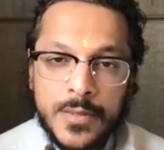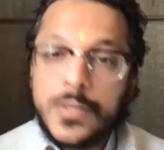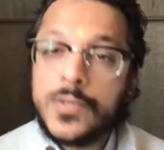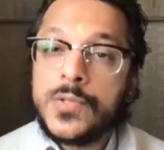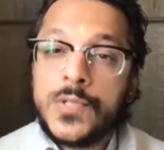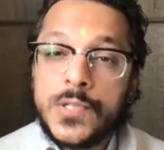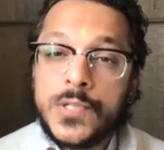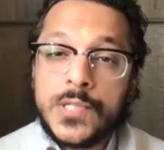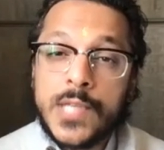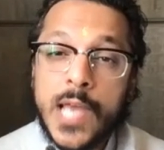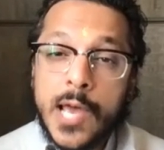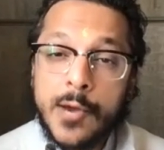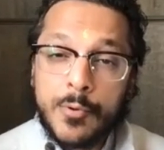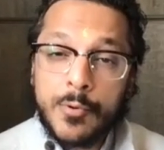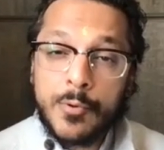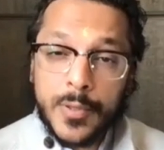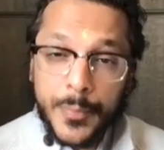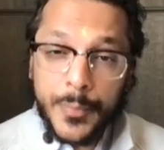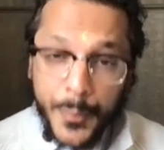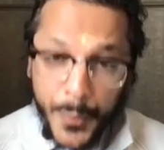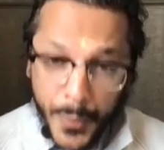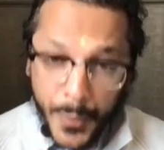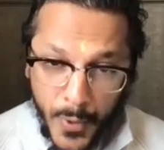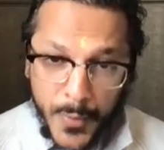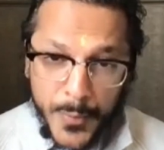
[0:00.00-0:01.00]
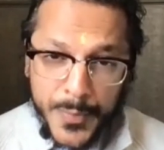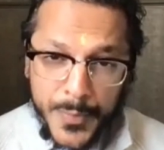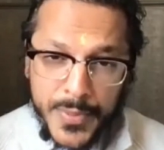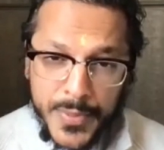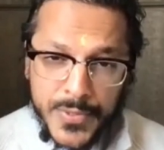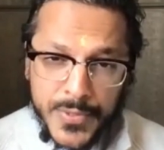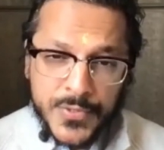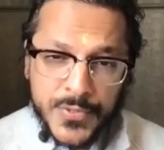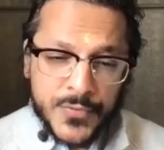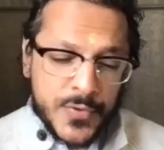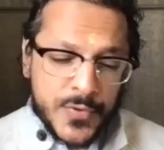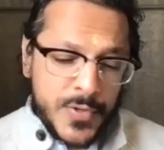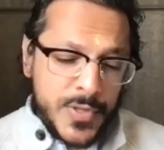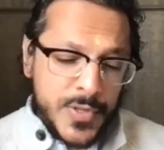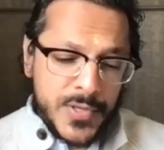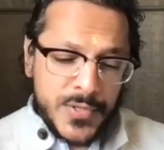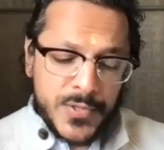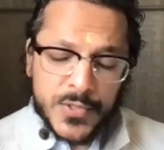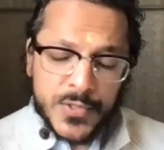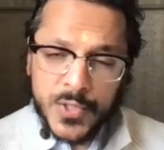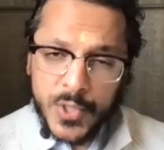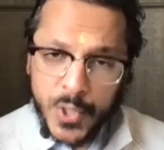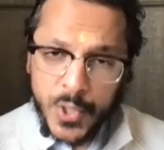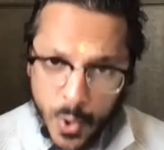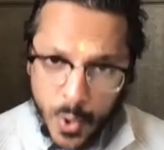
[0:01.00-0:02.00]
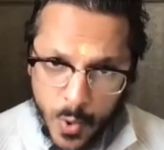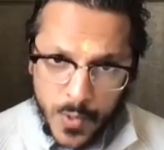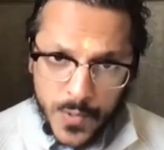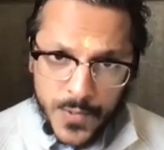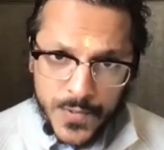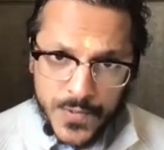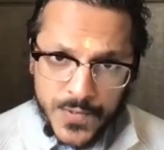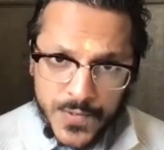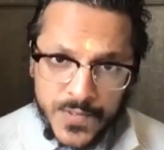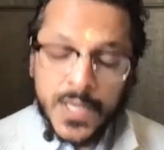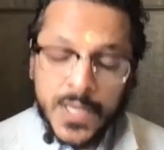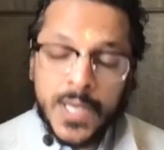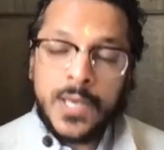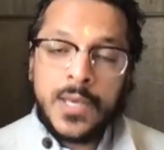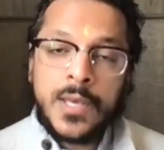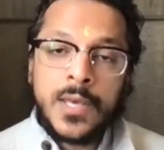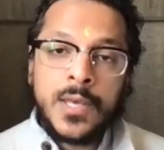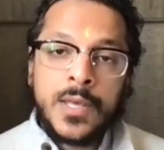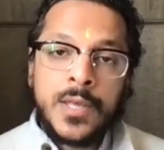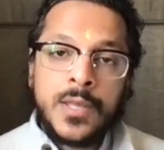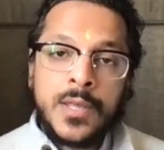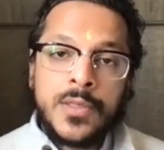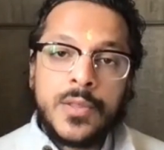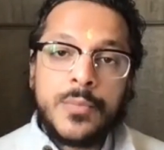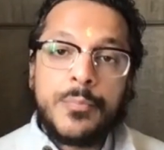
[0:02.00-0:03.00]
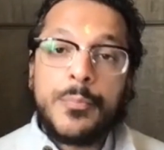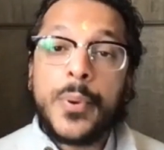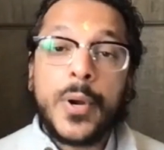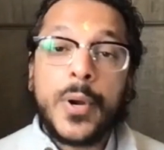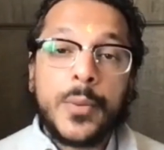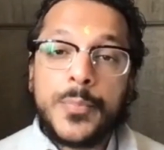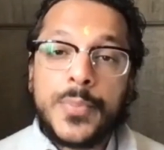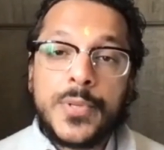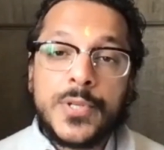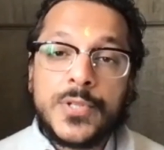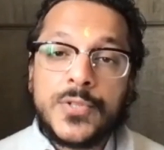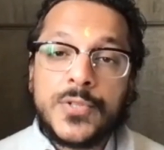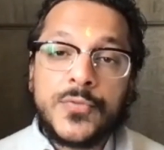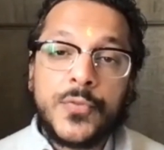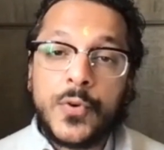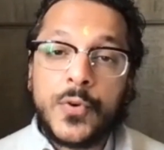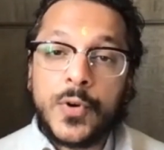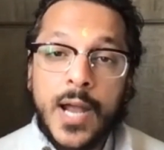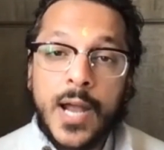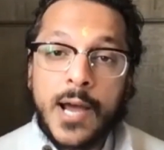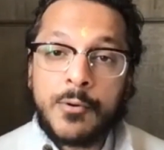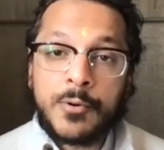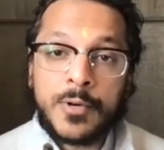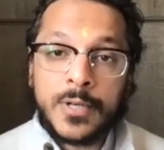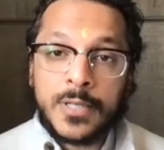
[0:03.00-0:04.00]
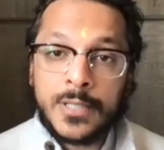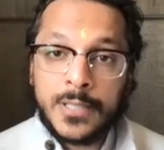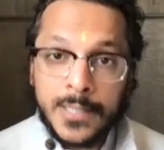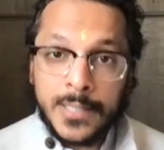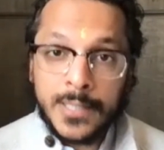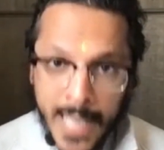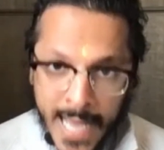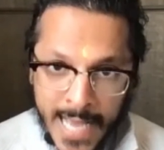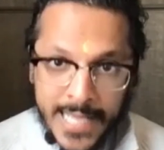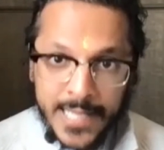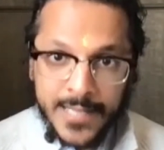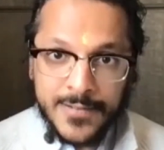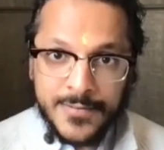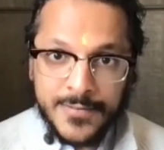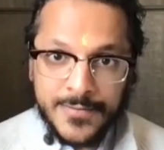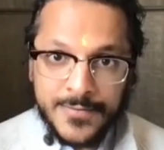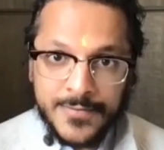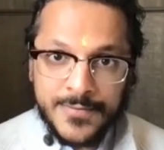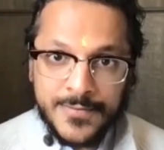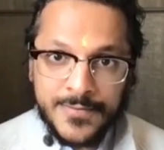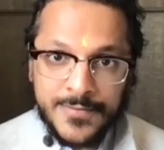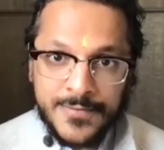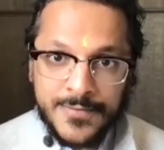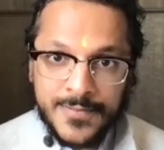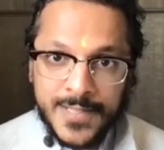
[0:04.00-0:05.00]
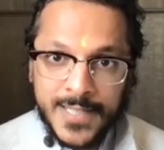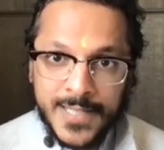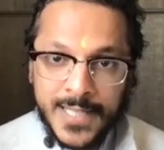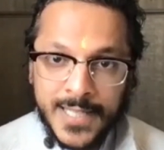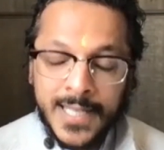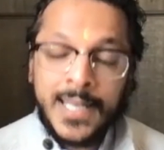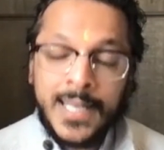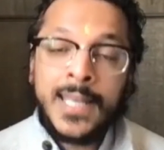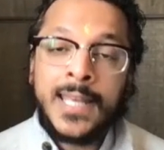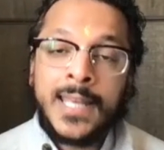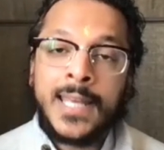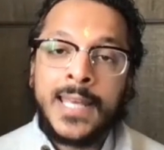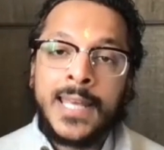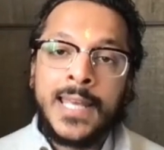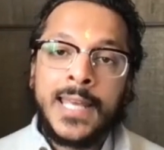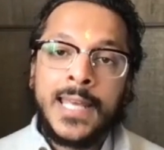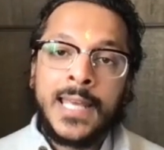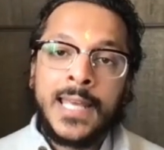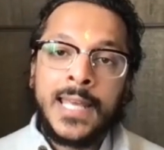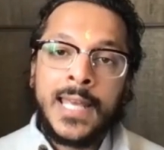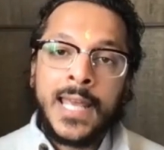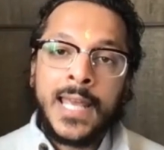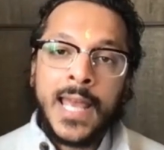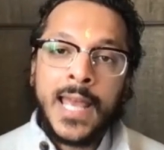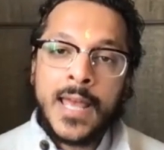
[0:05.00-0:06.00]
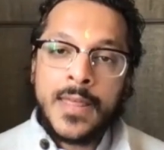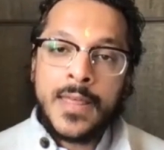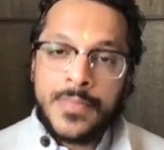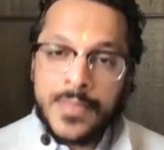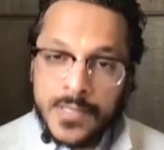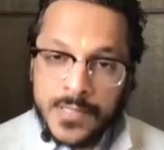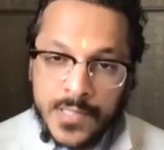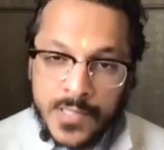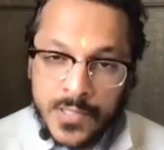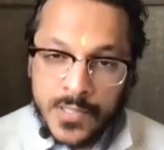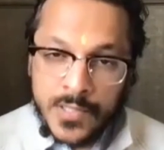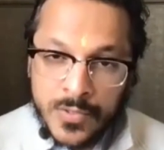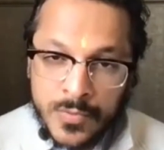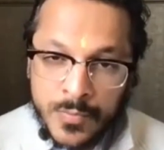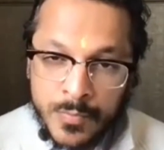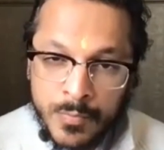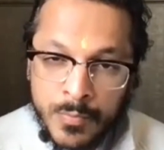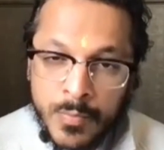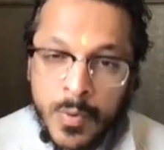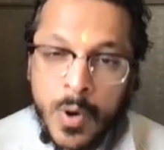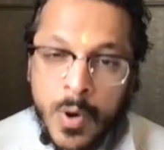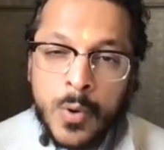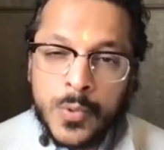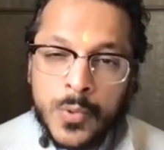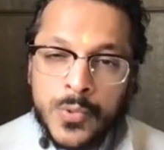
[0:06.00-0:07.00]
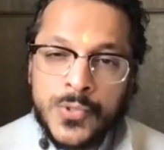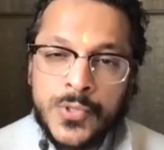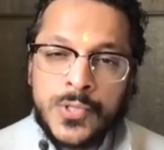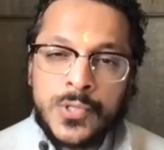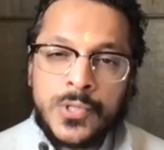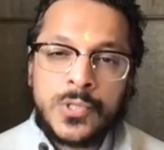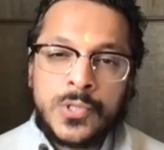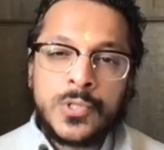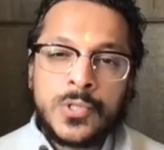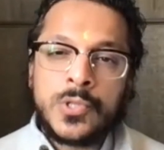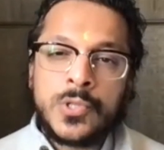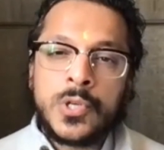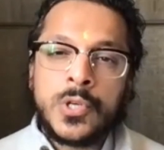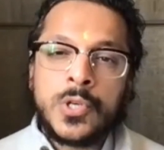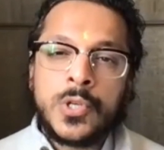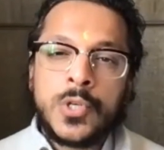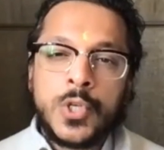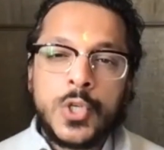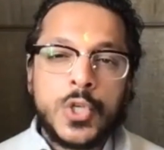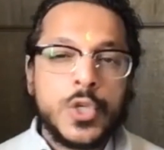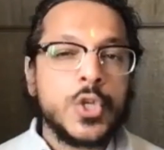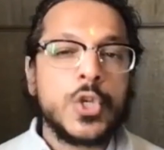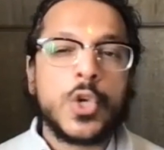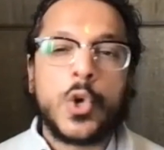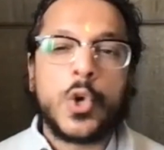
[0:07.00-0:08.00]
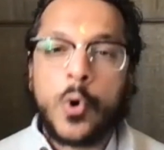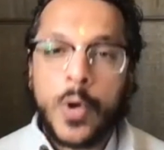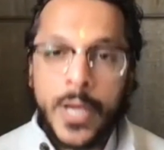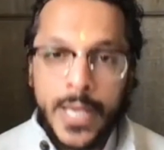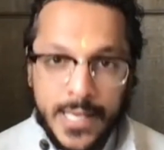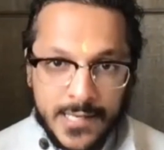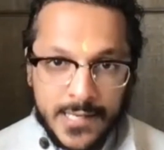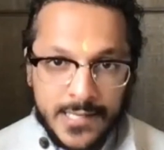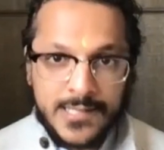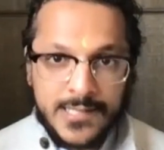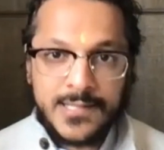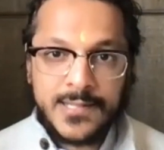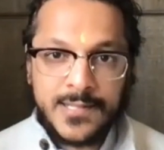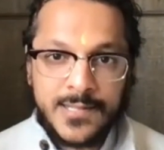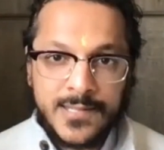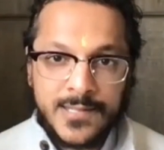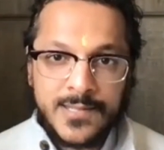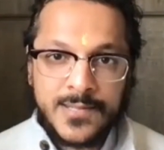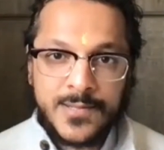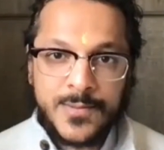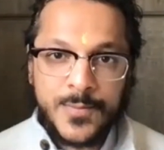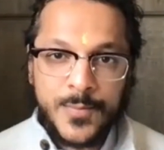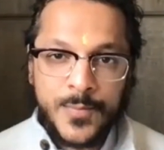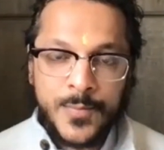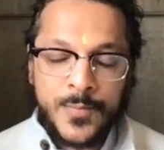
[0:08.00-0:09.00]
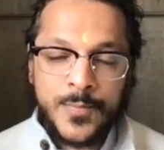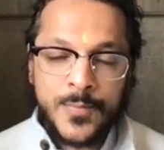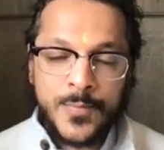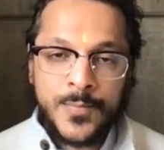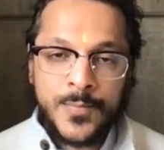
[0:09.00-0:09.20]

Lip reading: This is our purpose for this course, the purpose for our life. And this is most joyous.